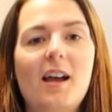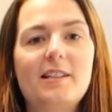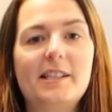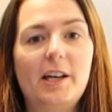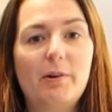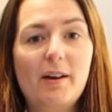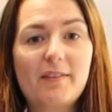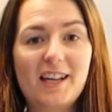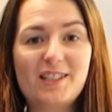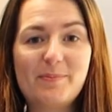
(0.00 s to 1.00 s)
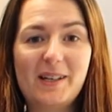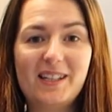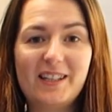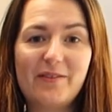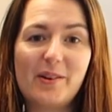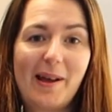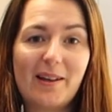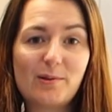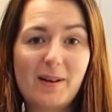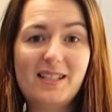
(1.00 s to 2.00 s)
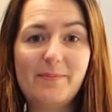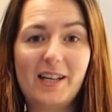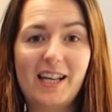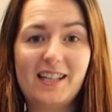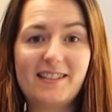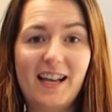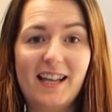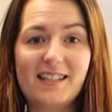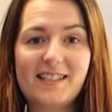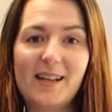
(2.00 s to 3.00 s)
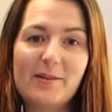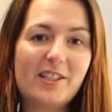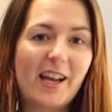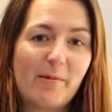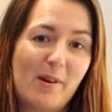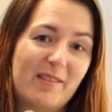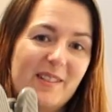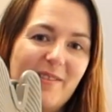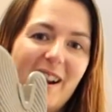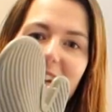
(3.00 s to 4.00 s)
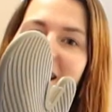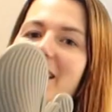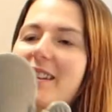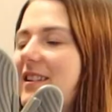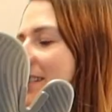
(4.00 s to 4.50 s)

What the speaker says: So our focaccia's been in the oven about 20 minutes and it's time to check whether it's ready.